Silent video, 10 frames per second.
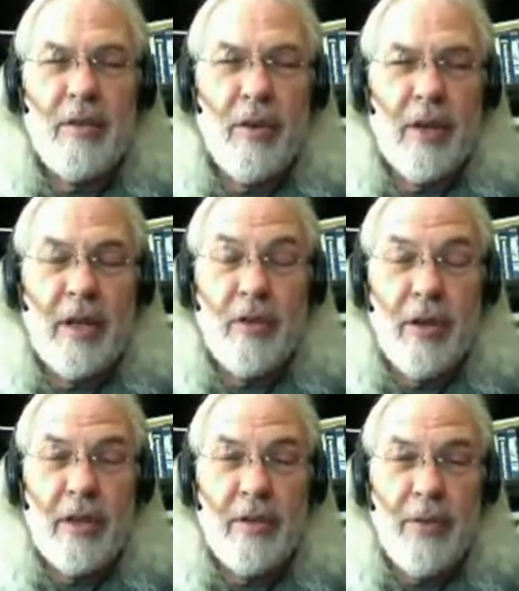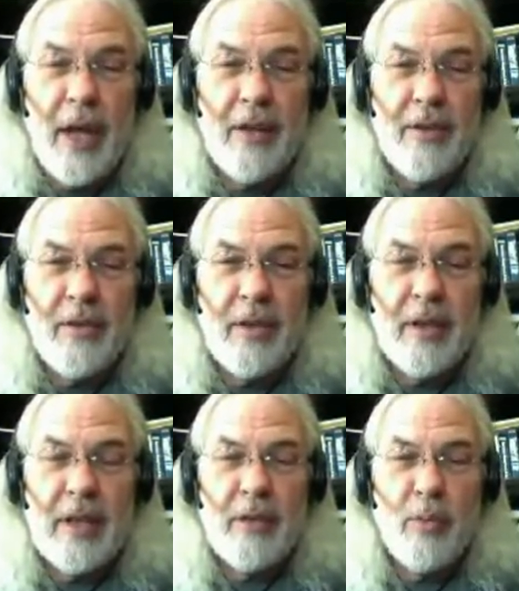during these events
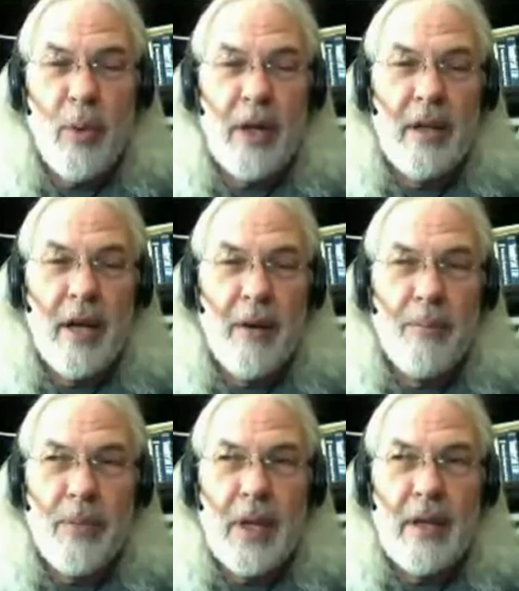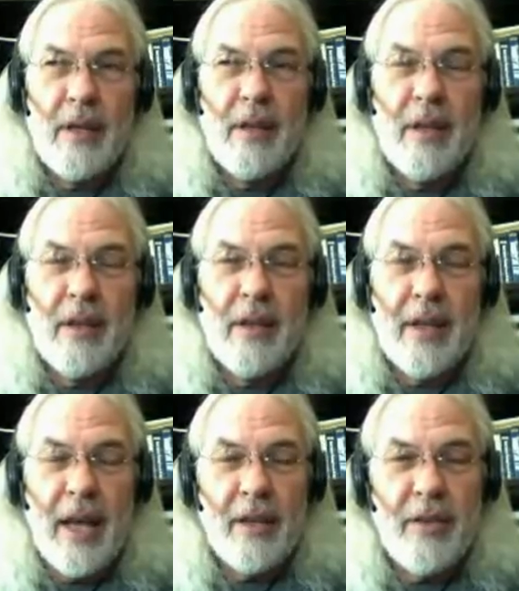is when
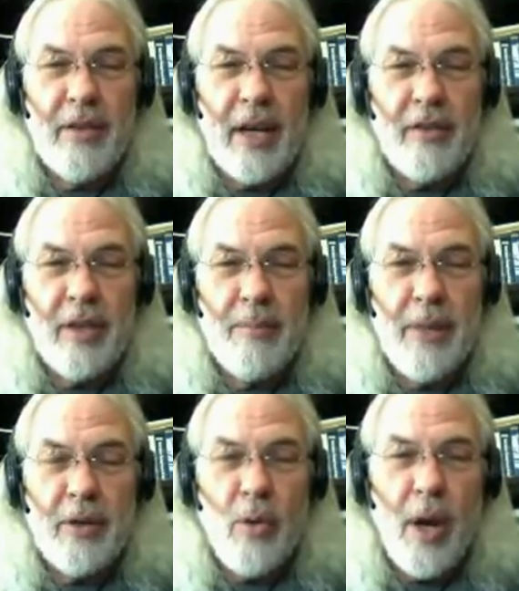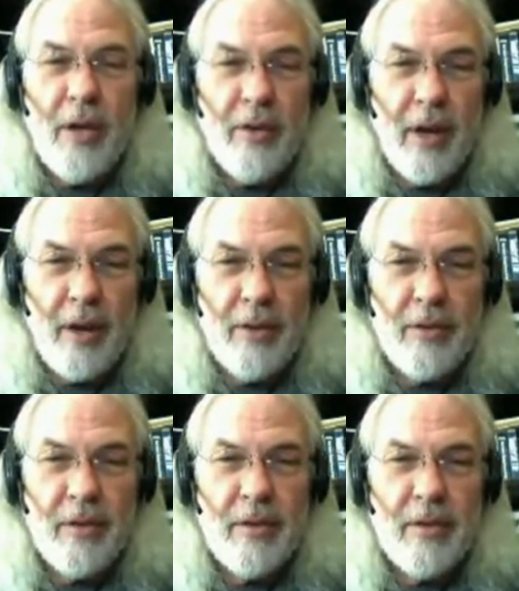the galaxies actually emit
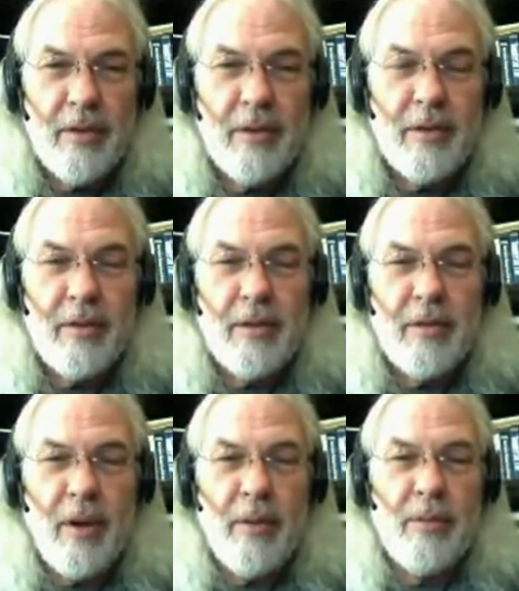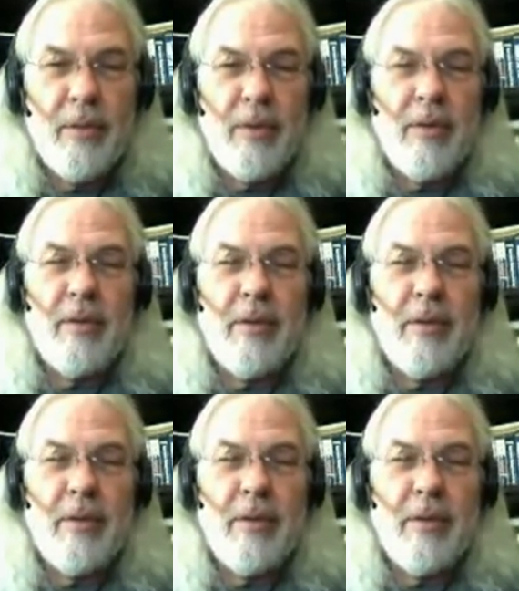quasars. So